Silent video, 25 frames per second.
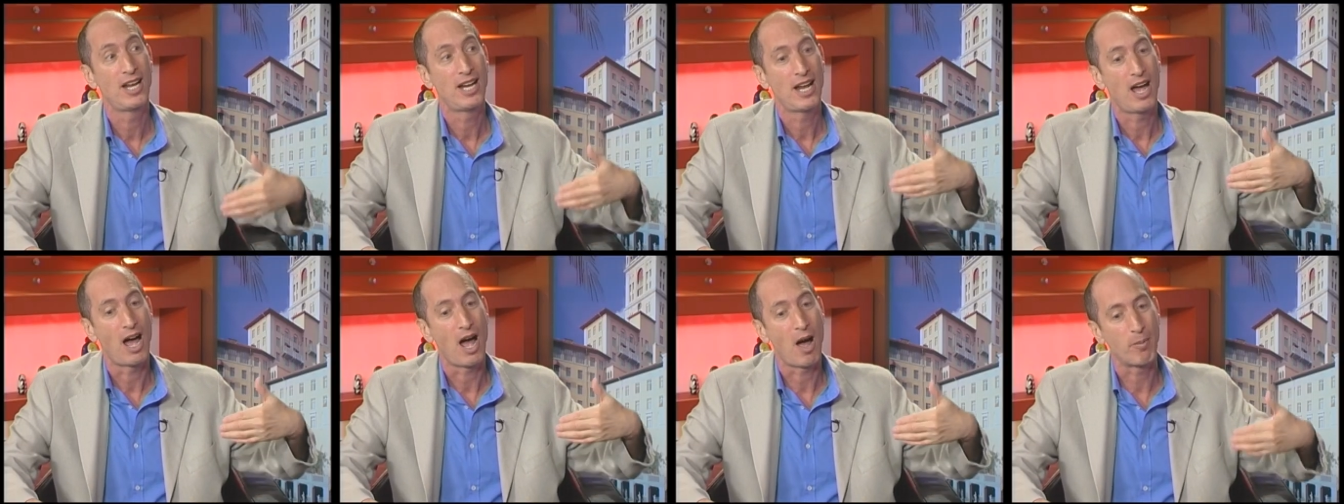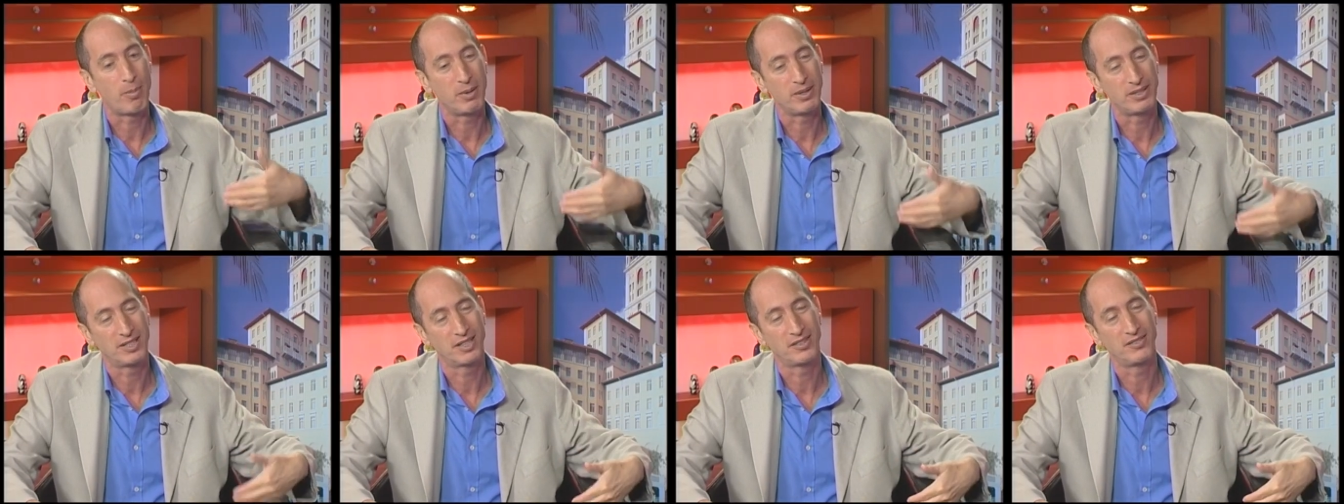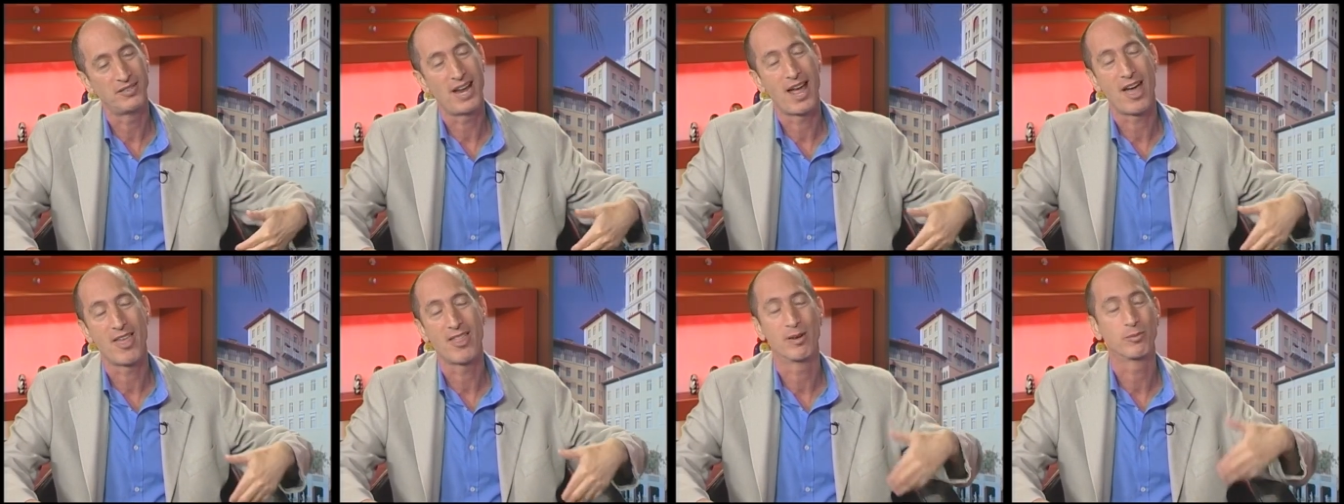Up until
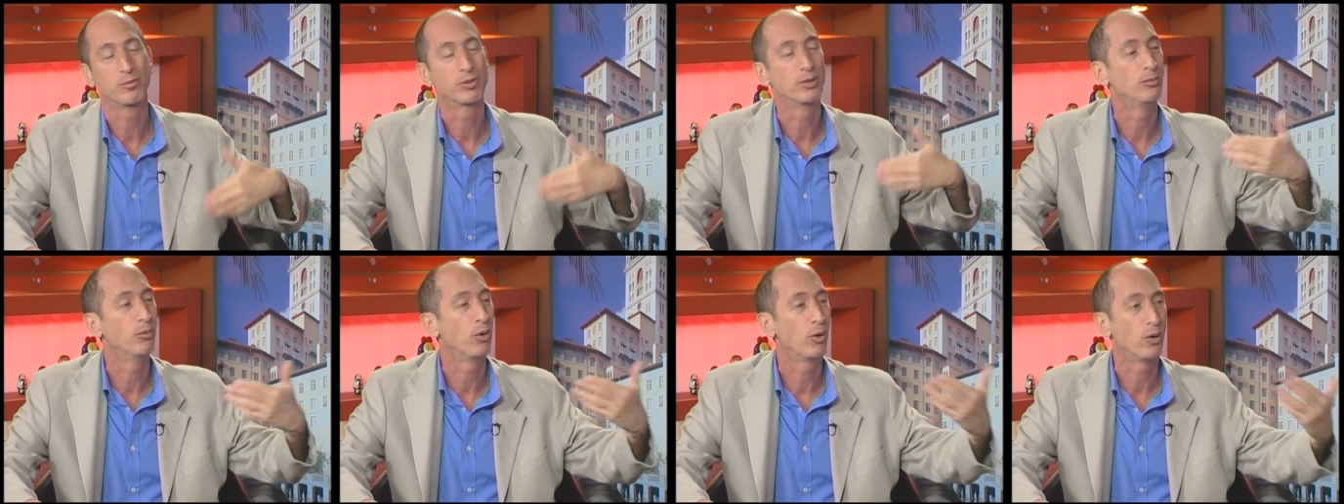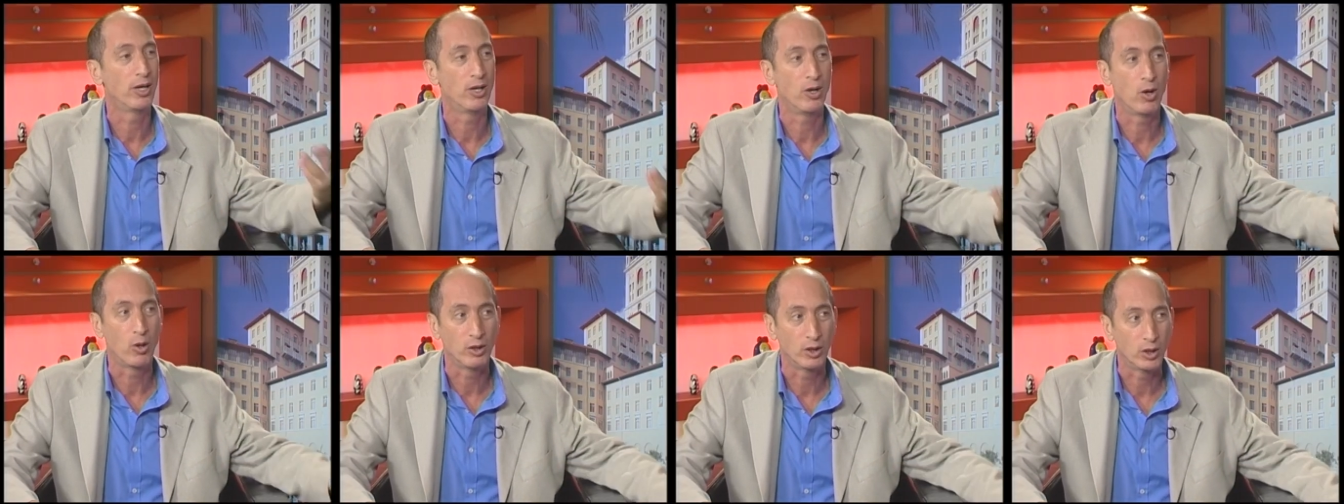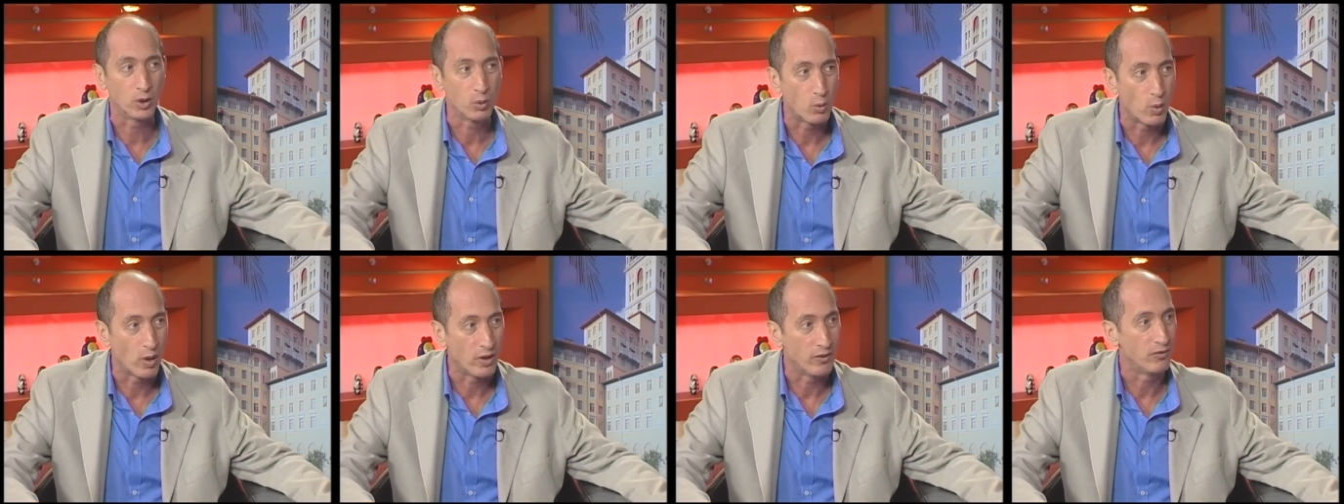now, they're promoting
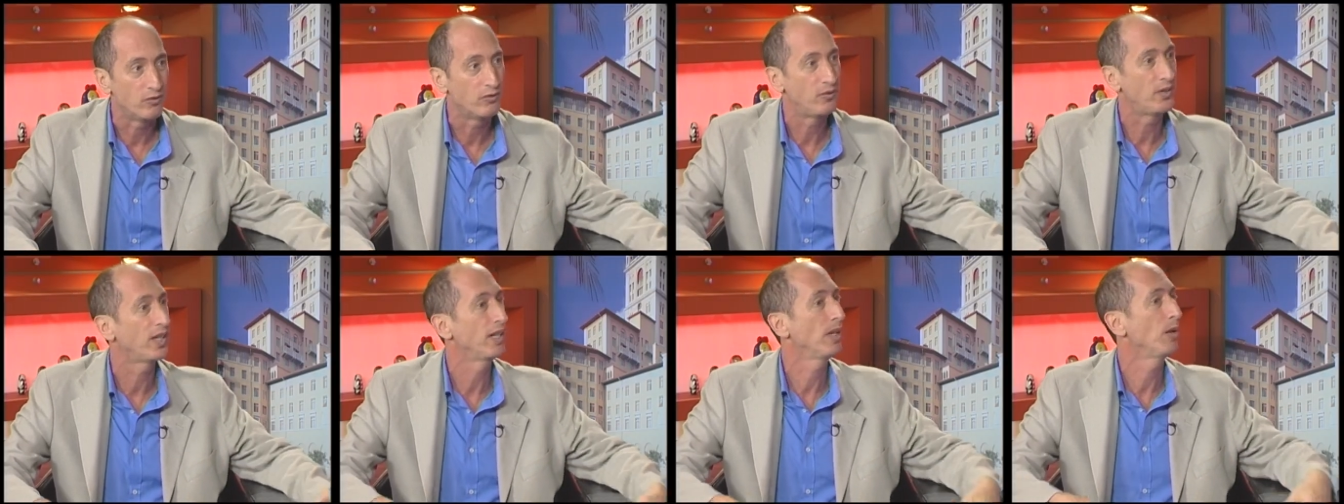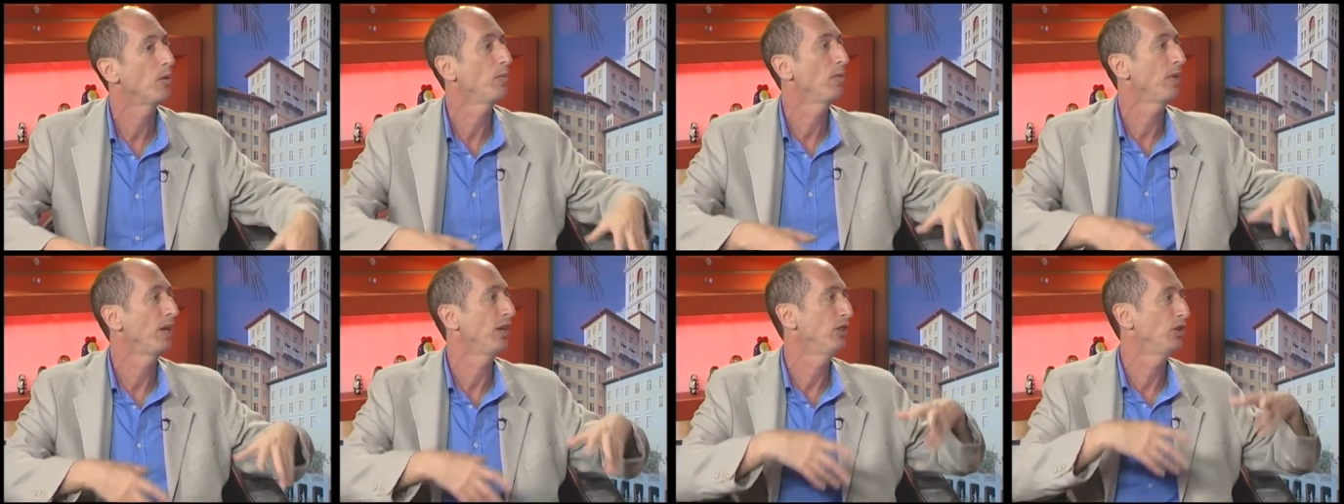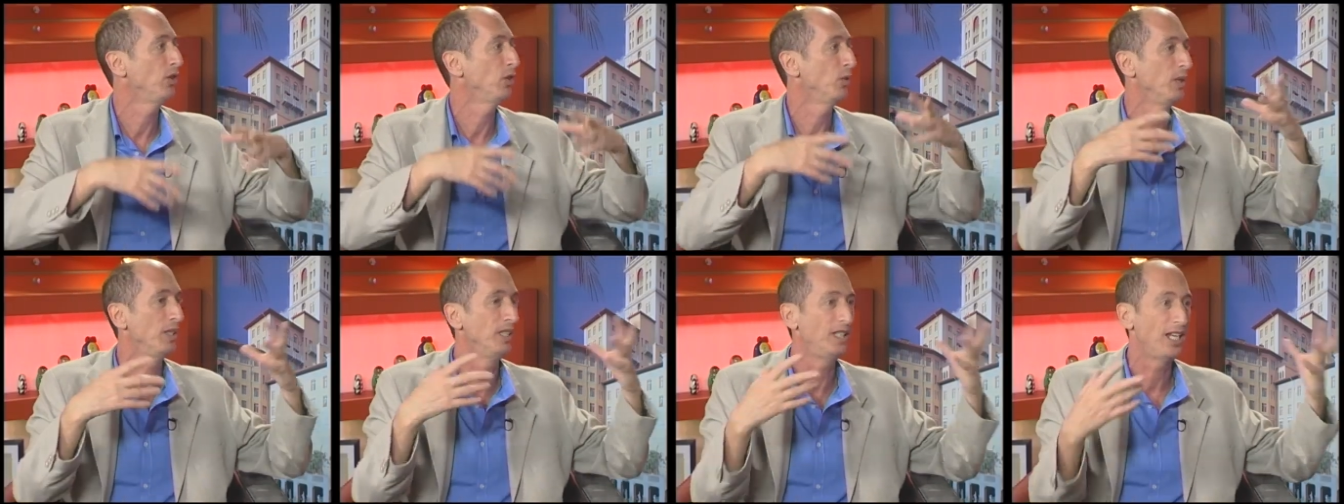only one film. They
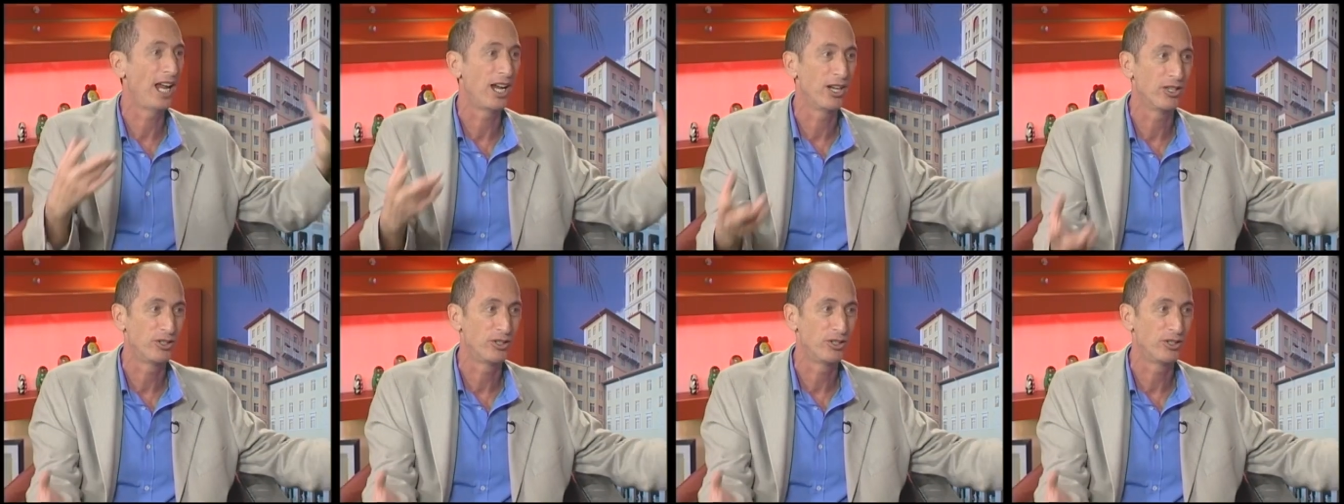do a day or